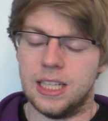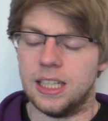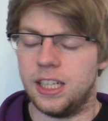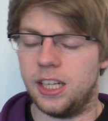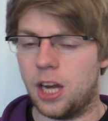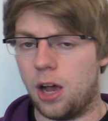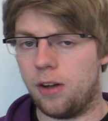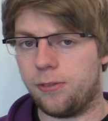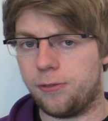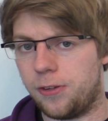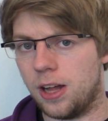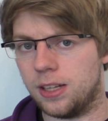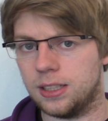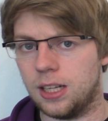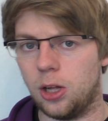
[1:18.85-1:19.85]
you know,
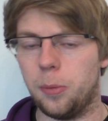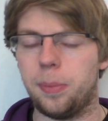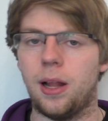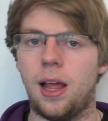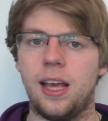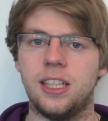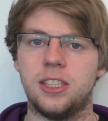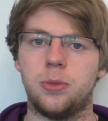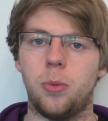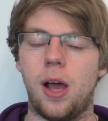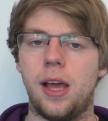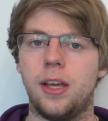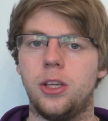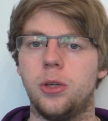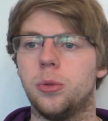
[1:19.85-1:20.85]
fun little plays
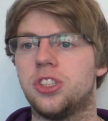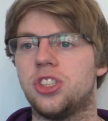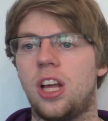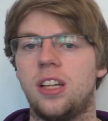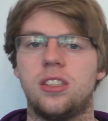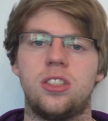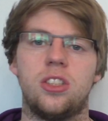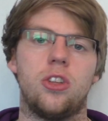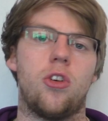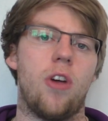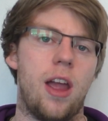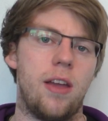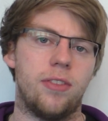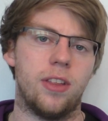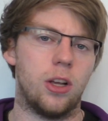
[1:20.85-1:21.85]
where you would send it to the
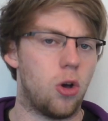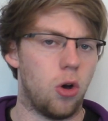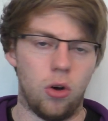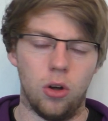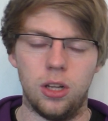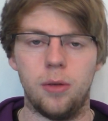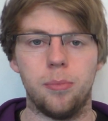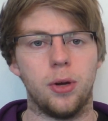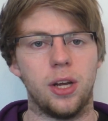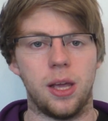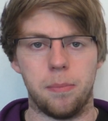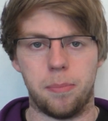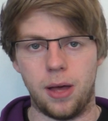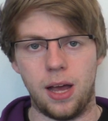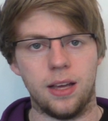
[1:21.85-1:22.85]
grave, then call it, bring
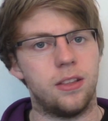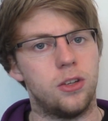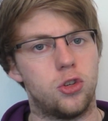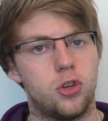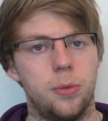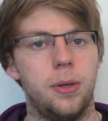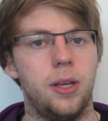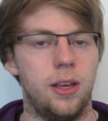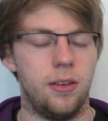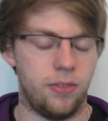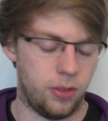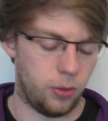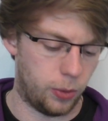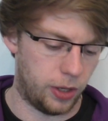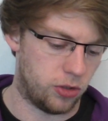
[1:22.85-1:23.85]
it back, then tribute it for
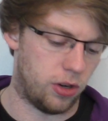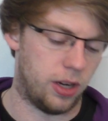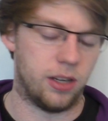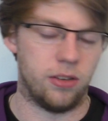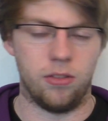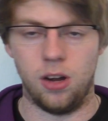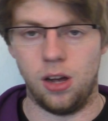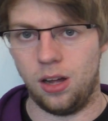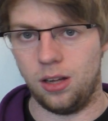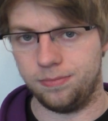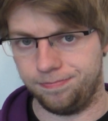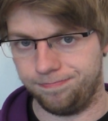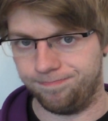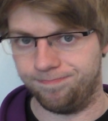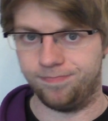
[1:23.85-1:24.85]
the Winged Dragon of Ra.
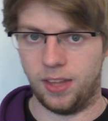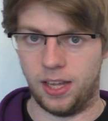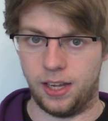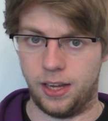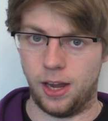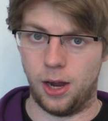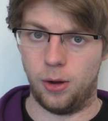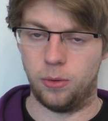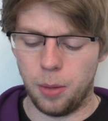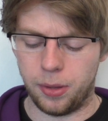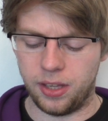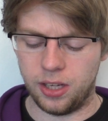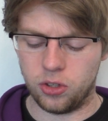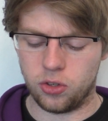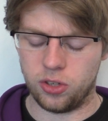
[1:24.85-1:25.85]
There you go. But
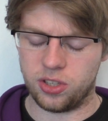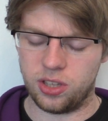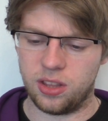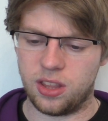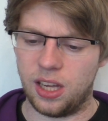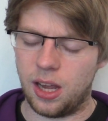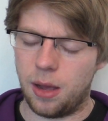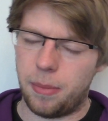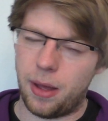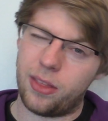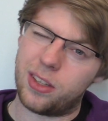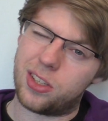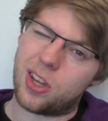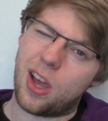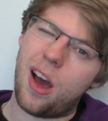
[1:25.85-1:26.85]
the interesting thing about
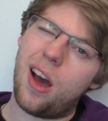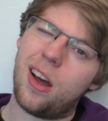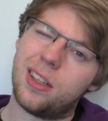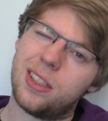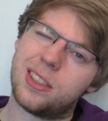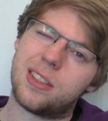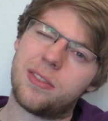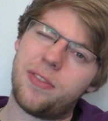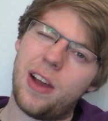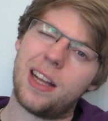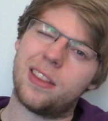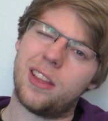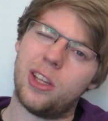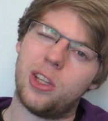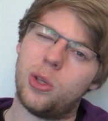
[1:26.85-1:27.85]
this card is the
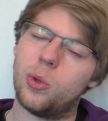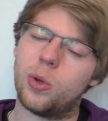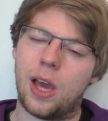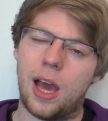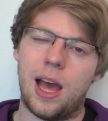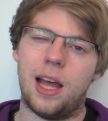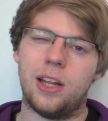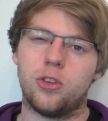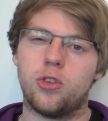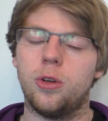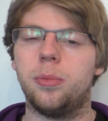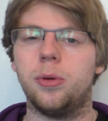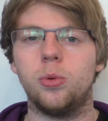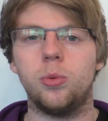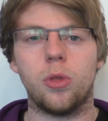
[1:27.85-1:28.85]
fact that you can
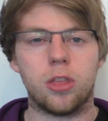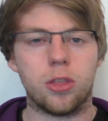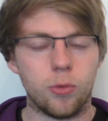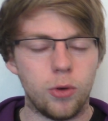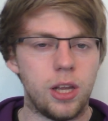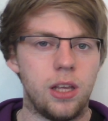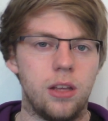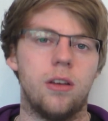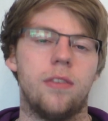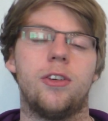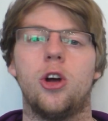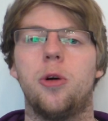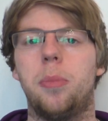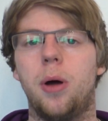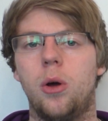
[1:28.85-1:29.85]
tribute 3 of
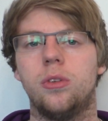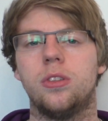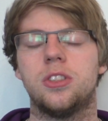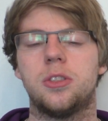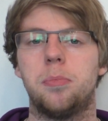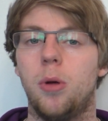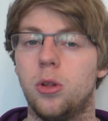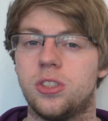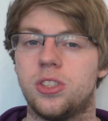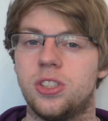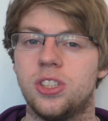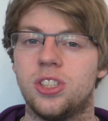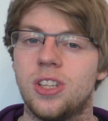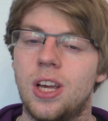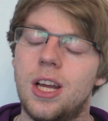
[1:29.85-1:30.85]
your opponent's
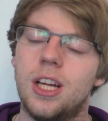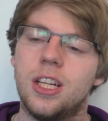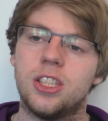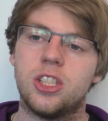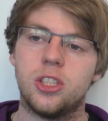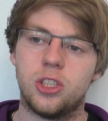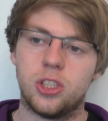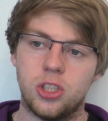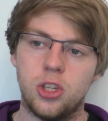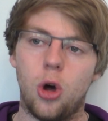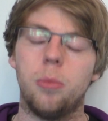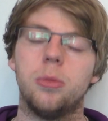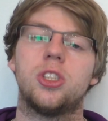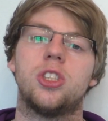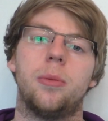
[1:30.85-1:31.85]
monsters to
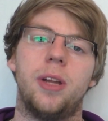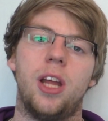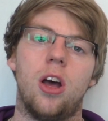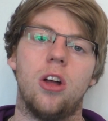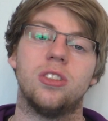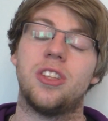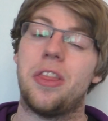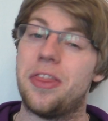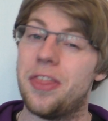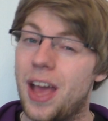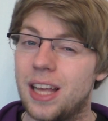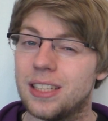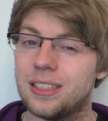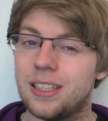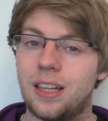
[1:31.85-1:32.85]
normal summon it onto
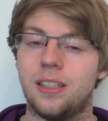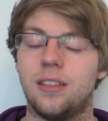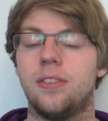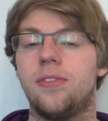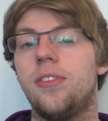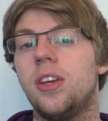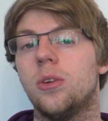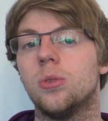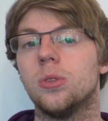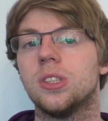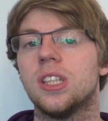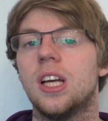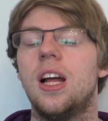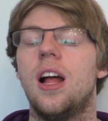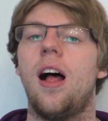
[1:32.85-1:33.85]
their side of the field,
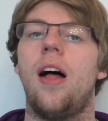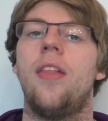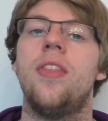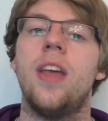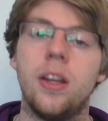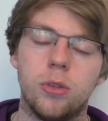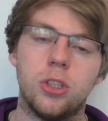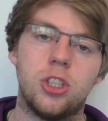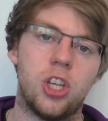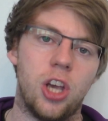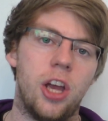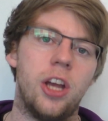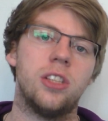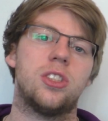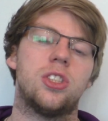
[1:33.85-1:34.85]
and then it
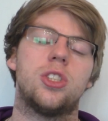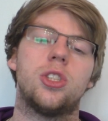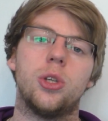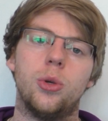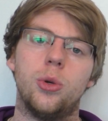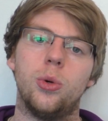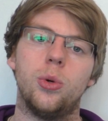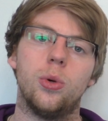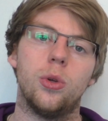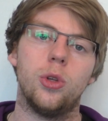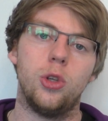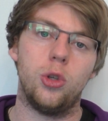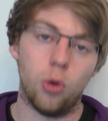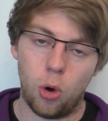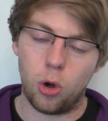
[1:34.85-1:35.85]
returns to
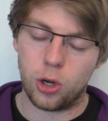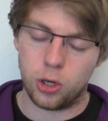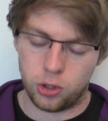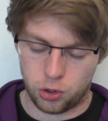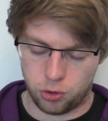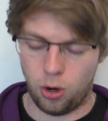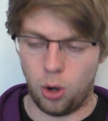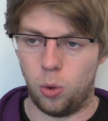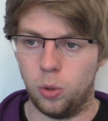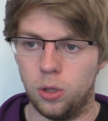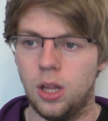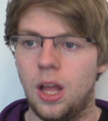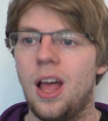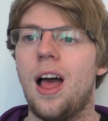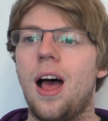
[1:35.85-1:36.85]
your control
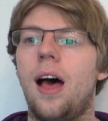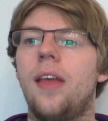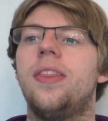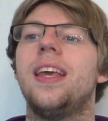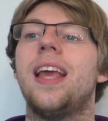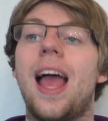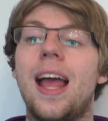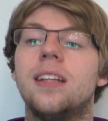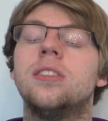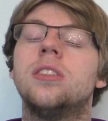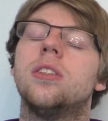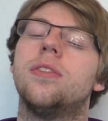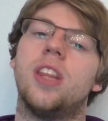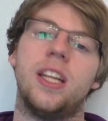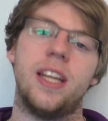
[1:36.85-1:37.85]
at the end
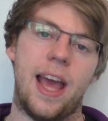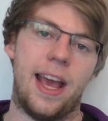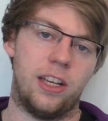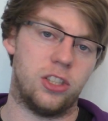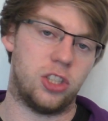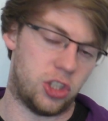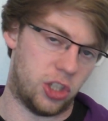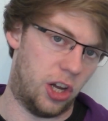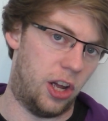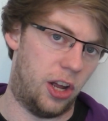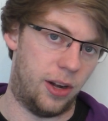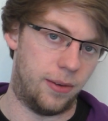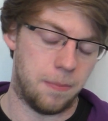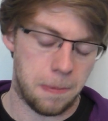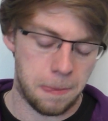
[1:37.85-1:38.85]
of the next
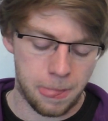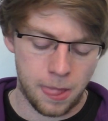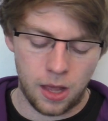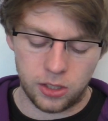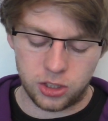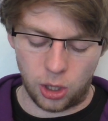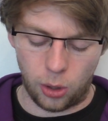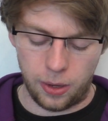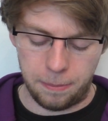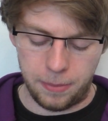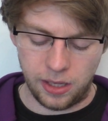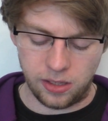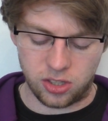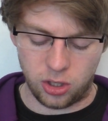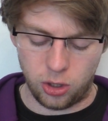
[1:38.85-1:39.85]
turn. So it
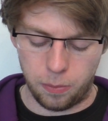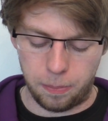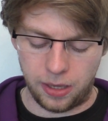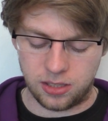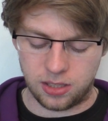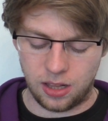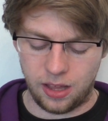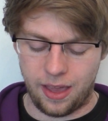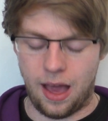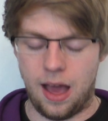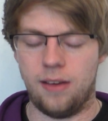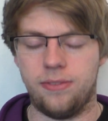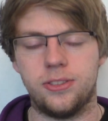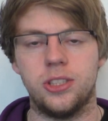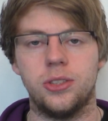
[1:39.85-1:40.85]
means that you basically
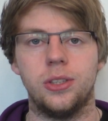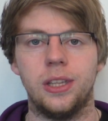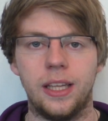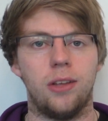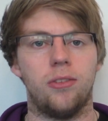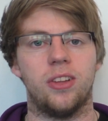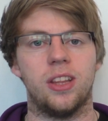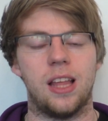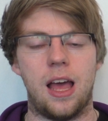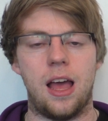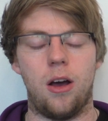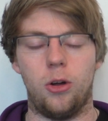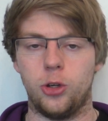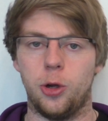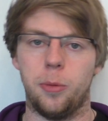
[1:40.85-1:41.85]
have to leave it there
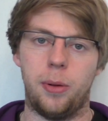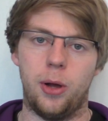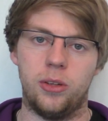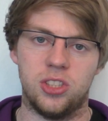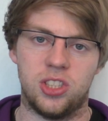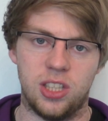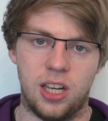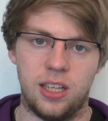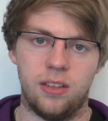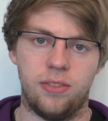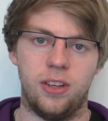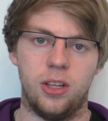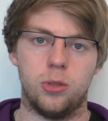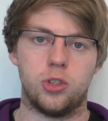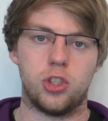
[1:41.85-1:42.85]
on your opponent's side of the
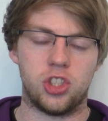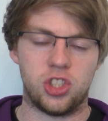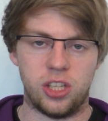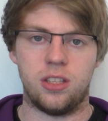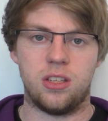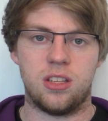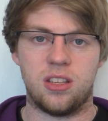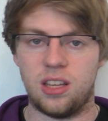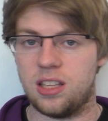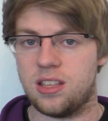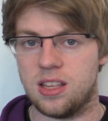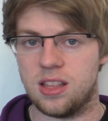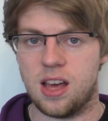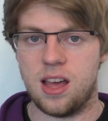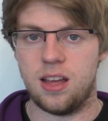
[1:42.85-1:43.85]
field, just
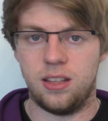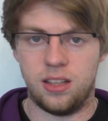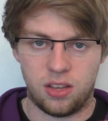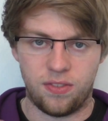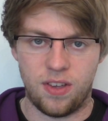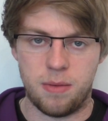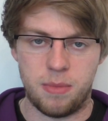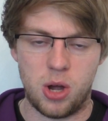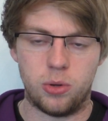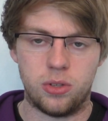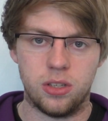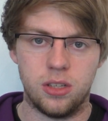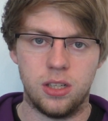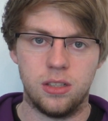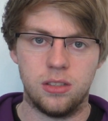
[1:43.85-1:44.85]
sitting there in Sphere Mode,
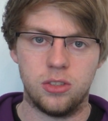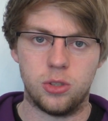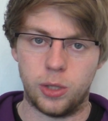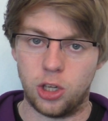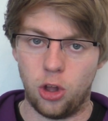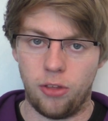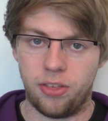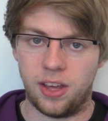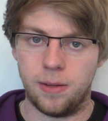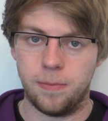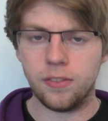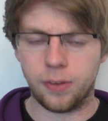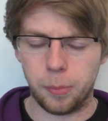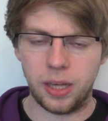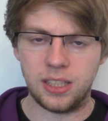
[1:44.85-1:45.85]
doing nothing,
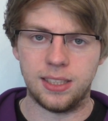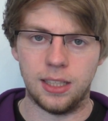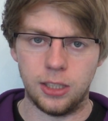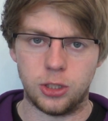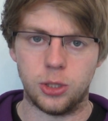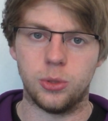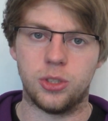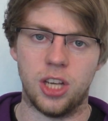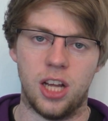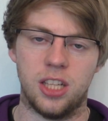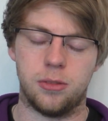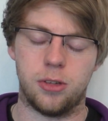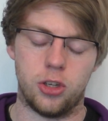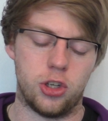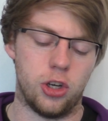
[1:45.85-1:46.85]
for basically 2 turns,
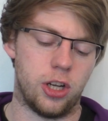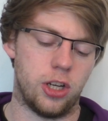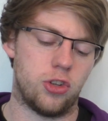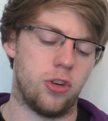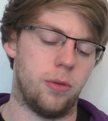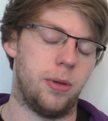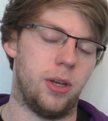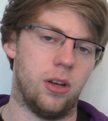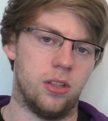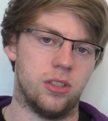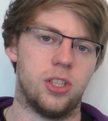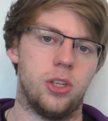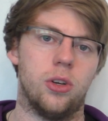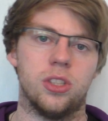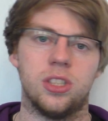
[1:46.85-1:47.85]
because you're going to tribute
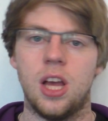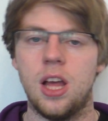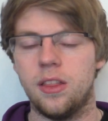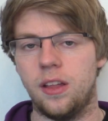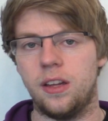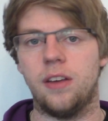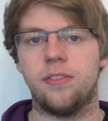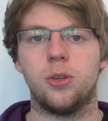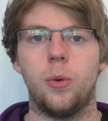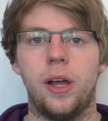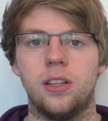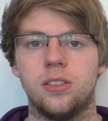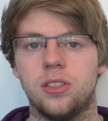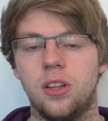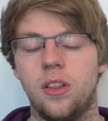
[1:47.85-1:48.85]
onto yours, then you have to wait
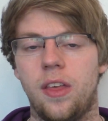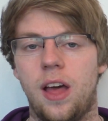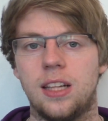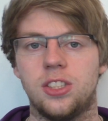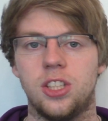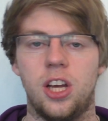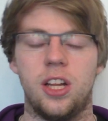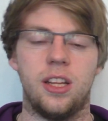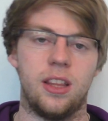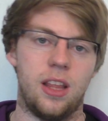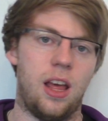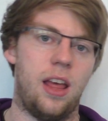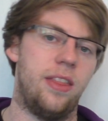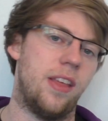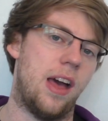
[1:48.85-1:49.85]
until their turn,
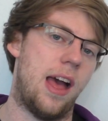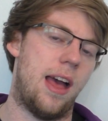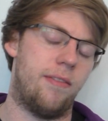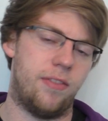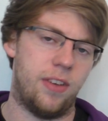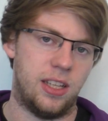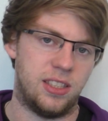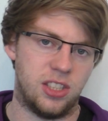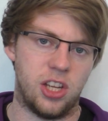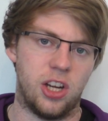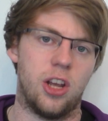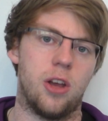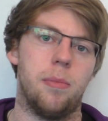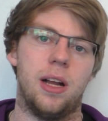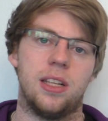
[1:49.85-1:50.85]
and their end phase is going
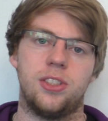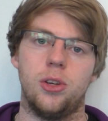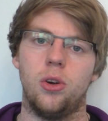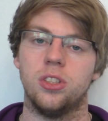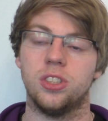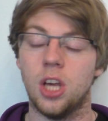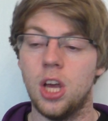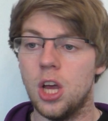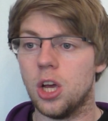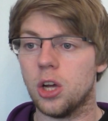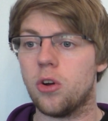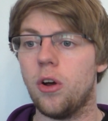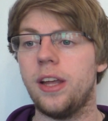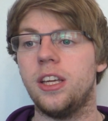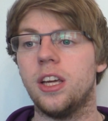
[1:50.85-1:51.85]
to come back to yours.
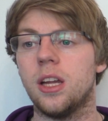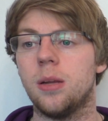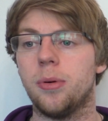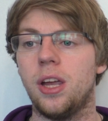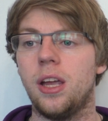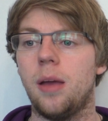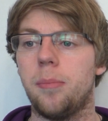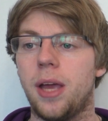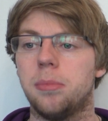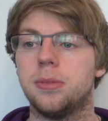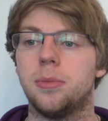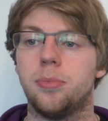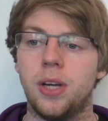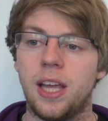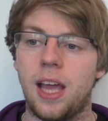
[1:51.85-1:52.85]
Great, you're going to be able to
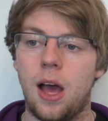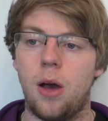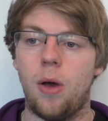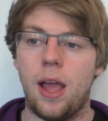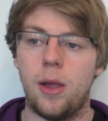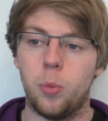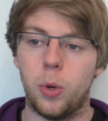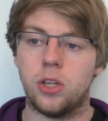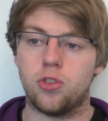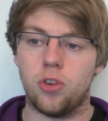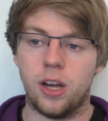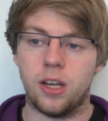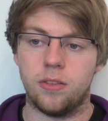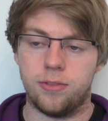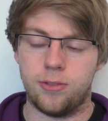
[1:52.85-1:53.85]
bring out a Winged
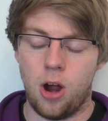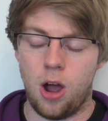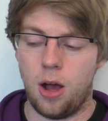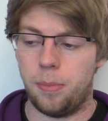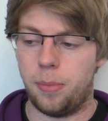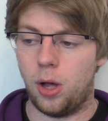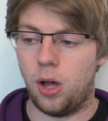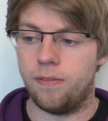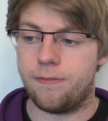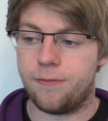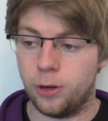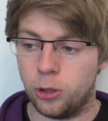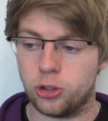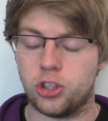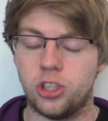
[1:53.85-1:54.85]
Dragon of Ra, but
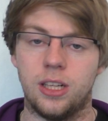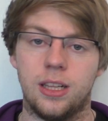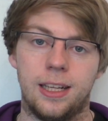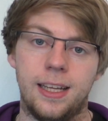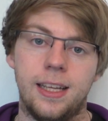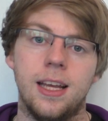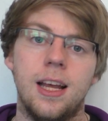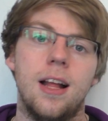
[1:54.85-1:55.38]
unfortunately,